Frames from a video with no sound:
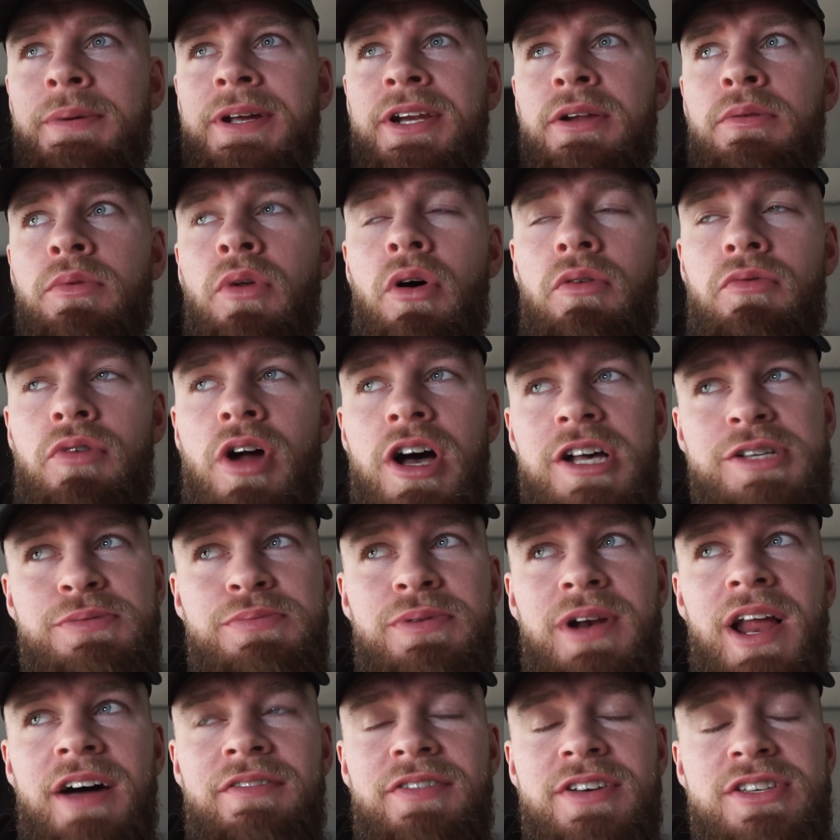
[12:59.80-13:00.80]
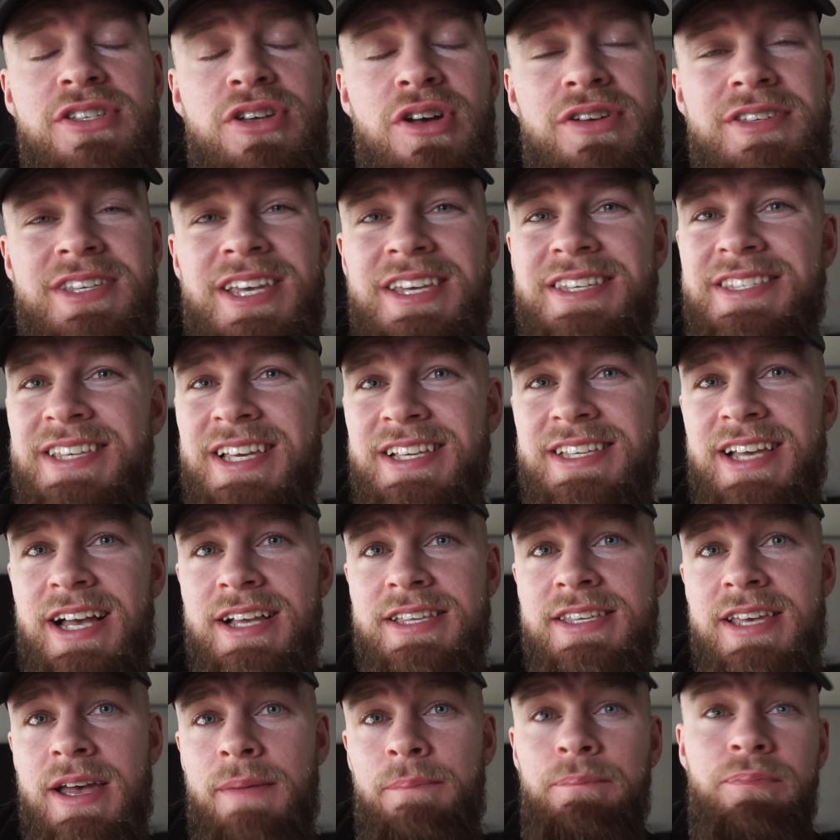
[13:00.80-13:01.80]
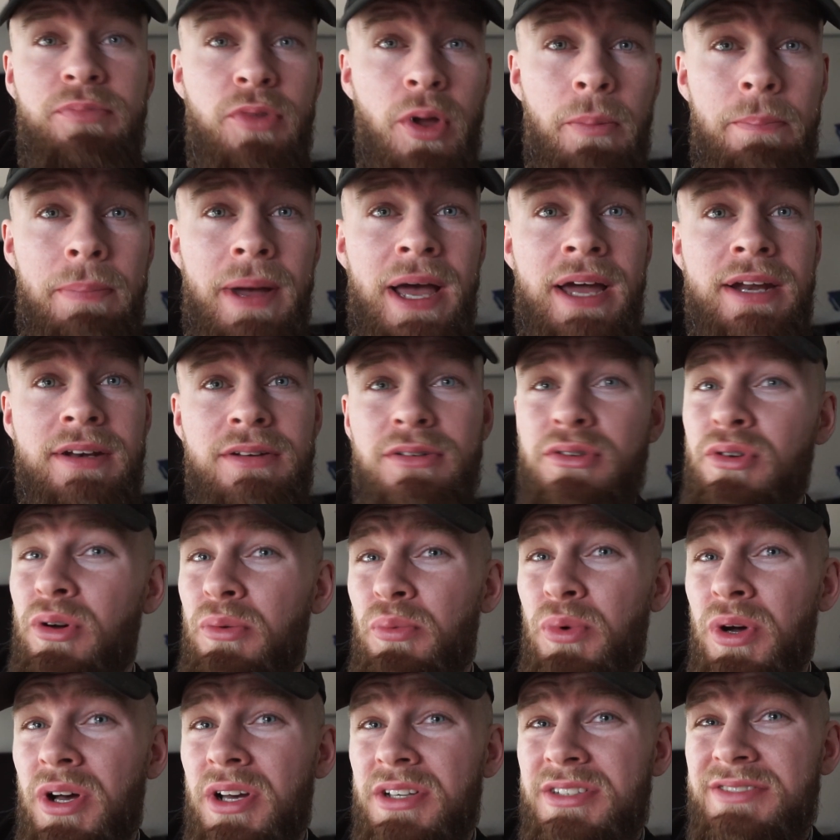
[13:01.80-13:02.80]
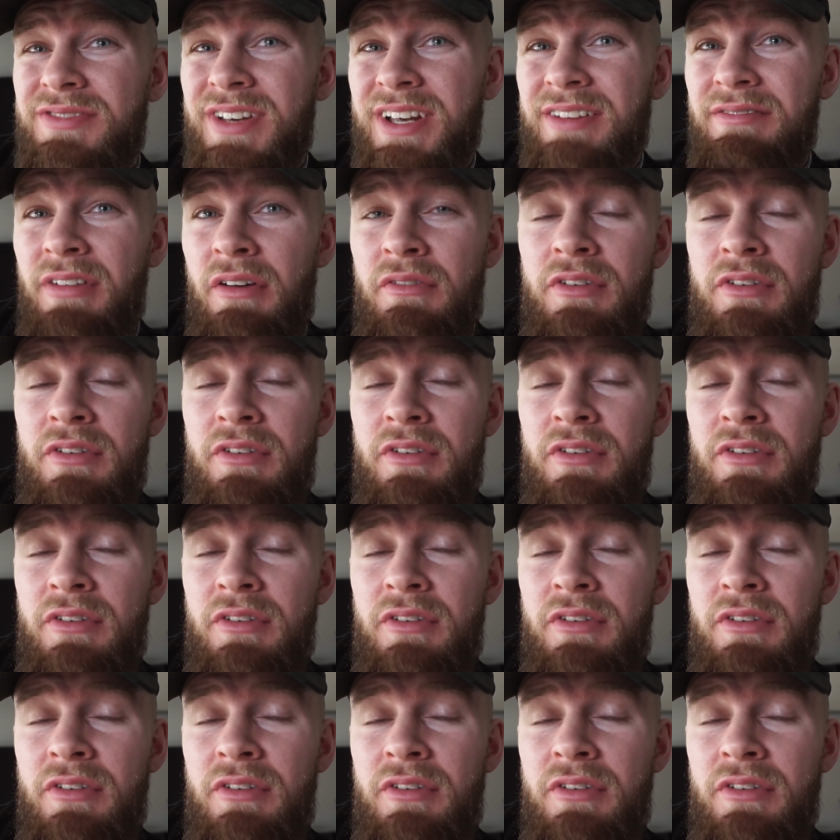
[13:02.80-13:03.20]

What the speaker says: I mean, I'm not a raspberry lover, so I'd say 6 out of 10. Not bad, not worst thing I've